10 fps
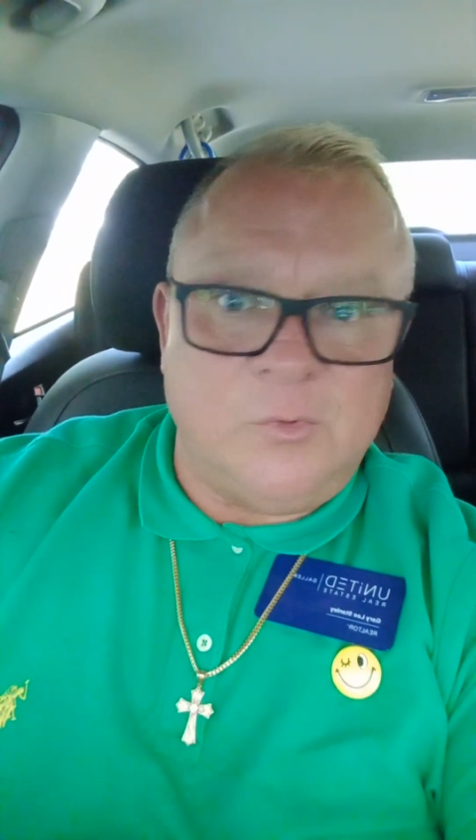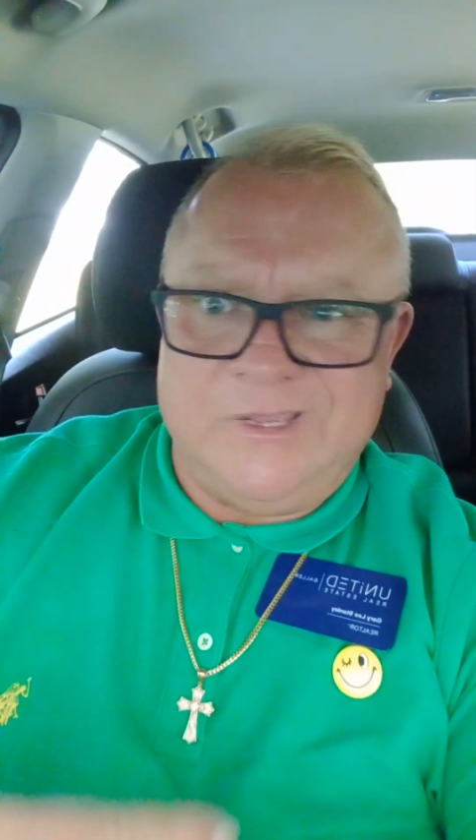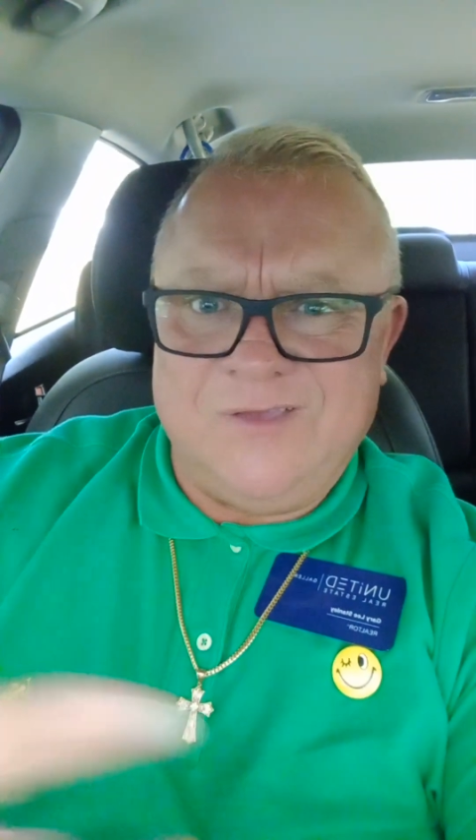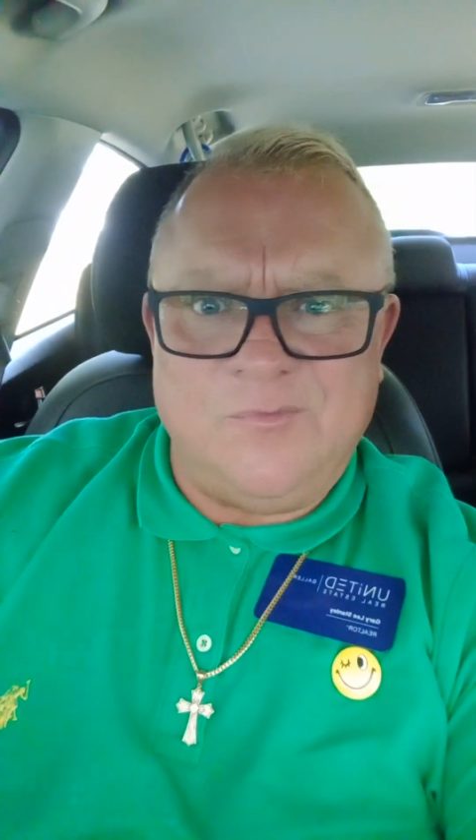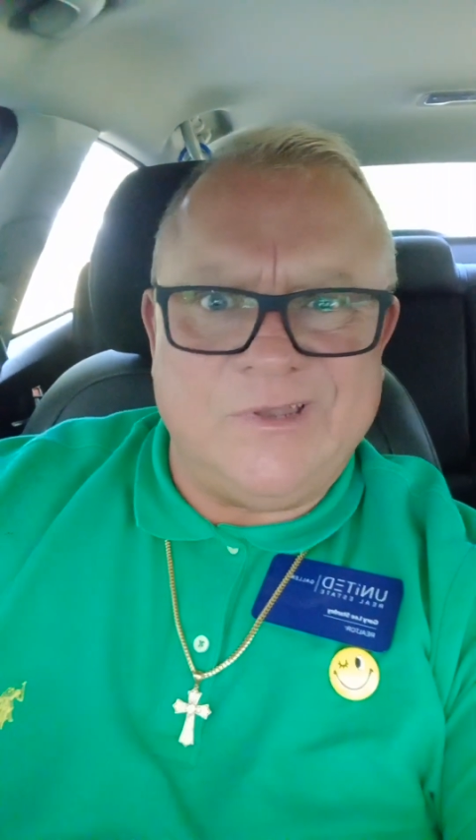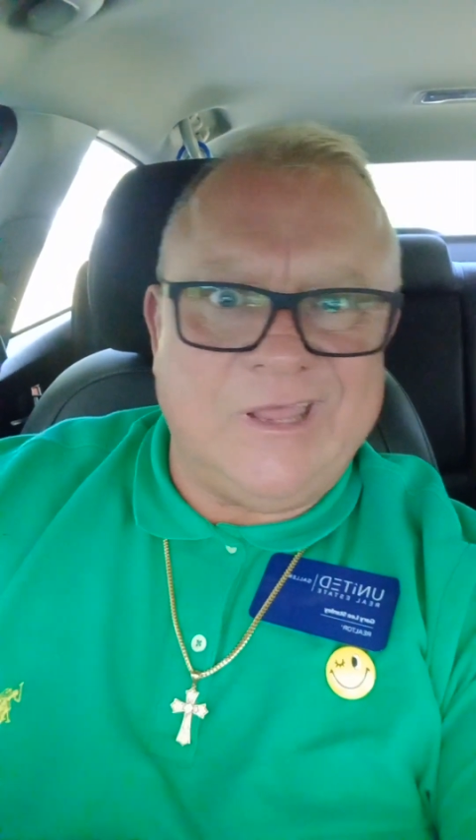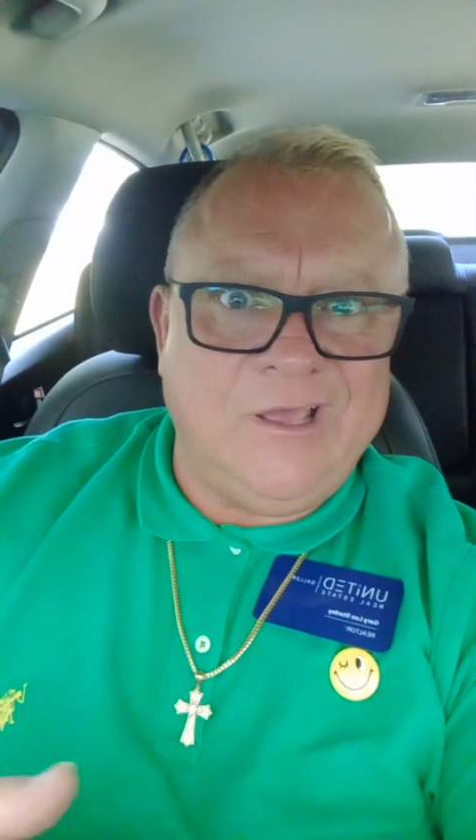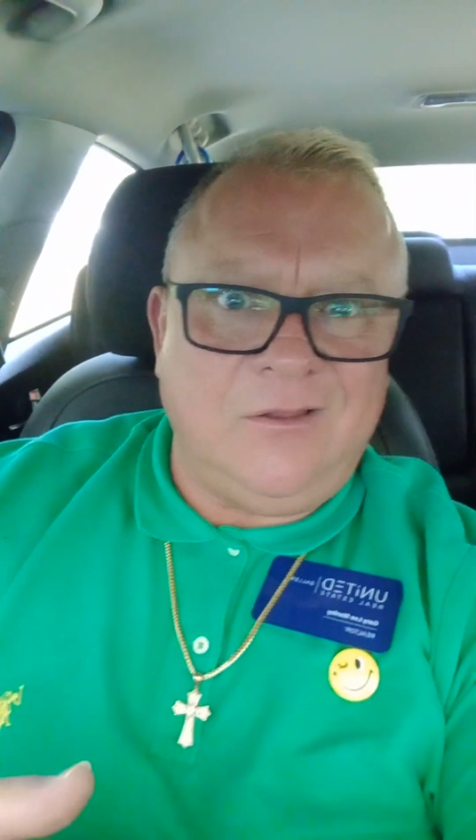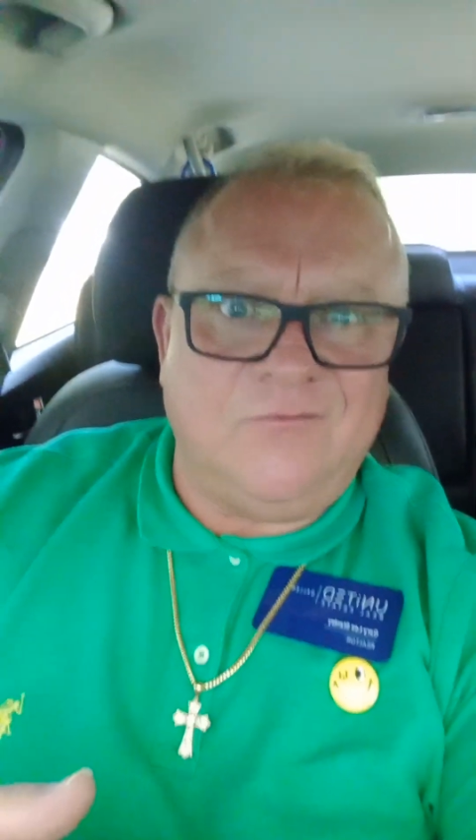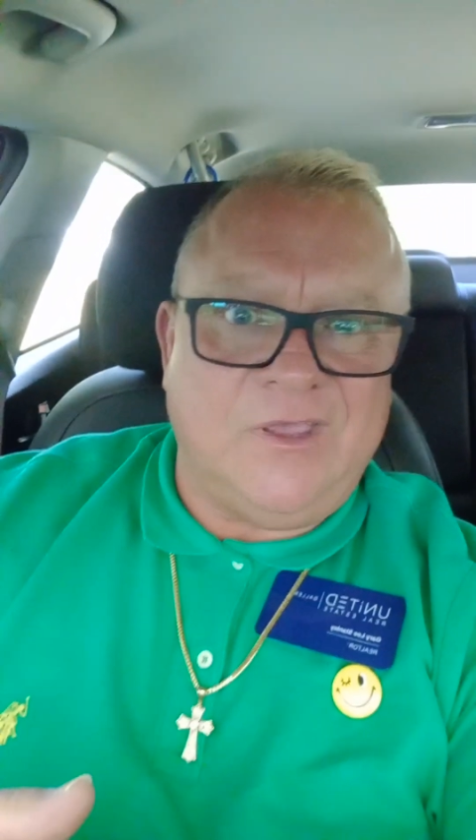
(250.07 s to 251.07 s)
We give them an
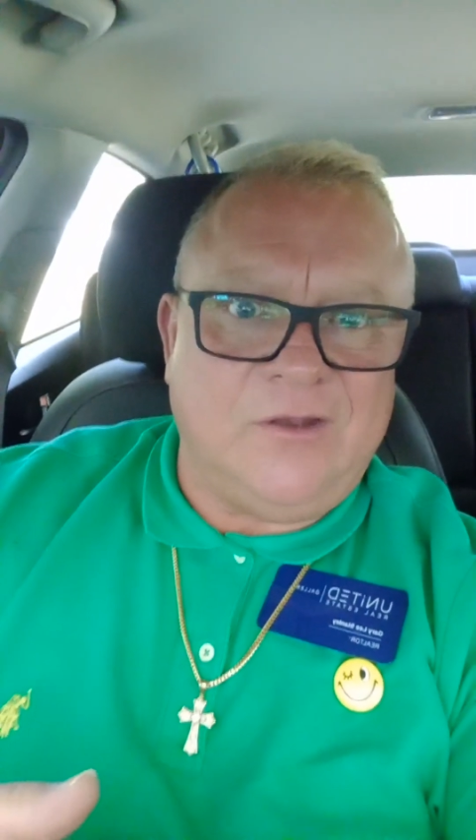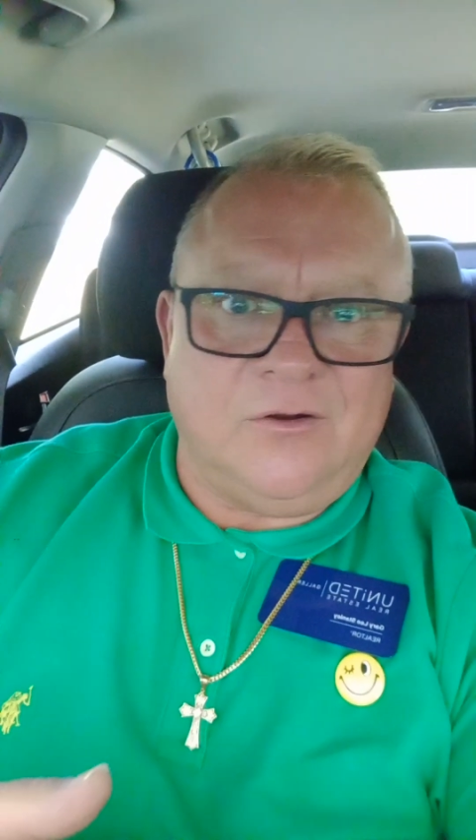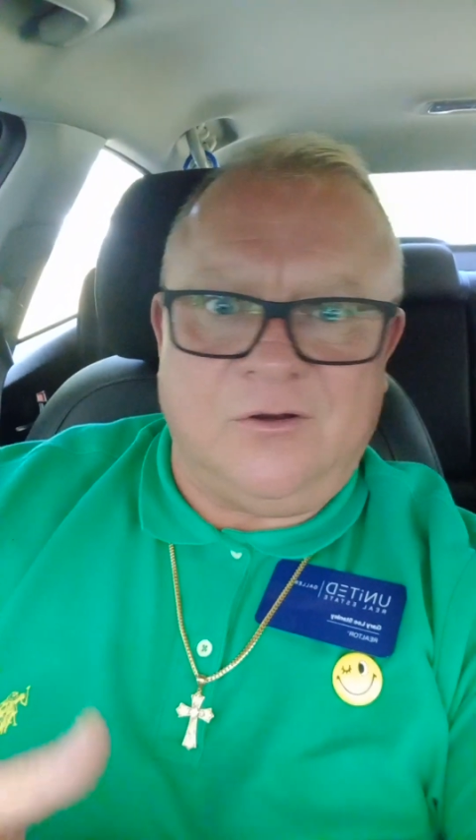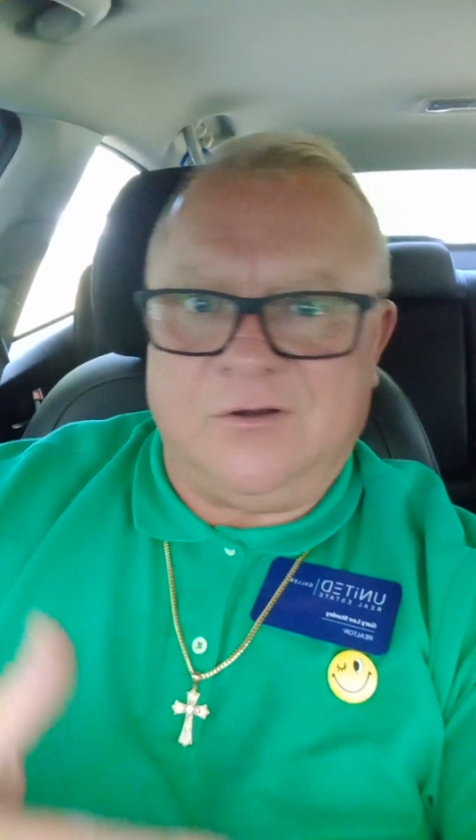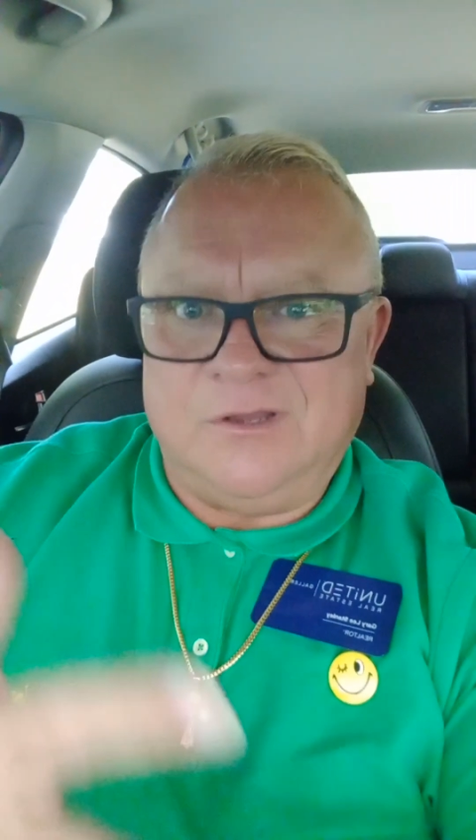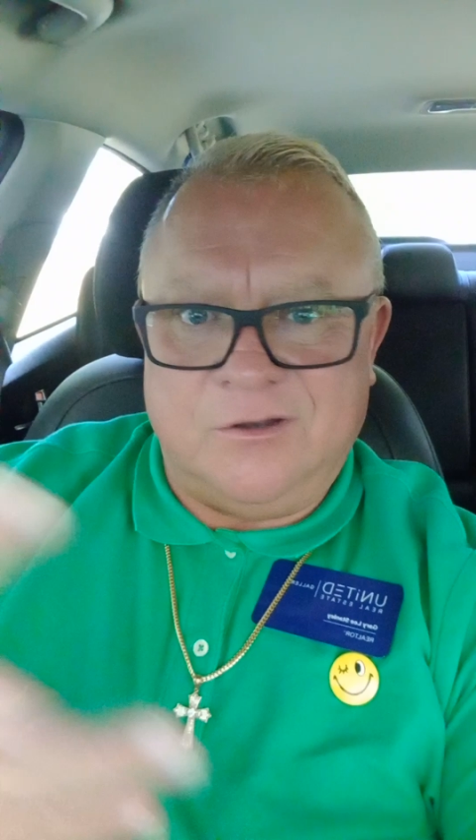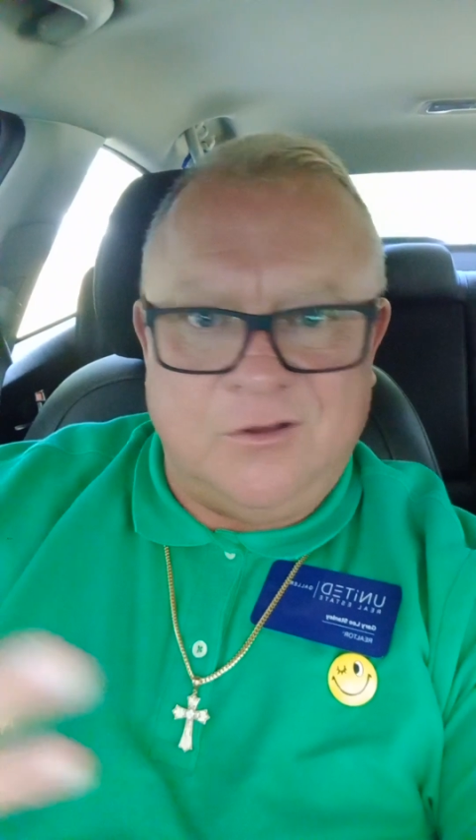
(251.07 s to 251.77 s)
elevator,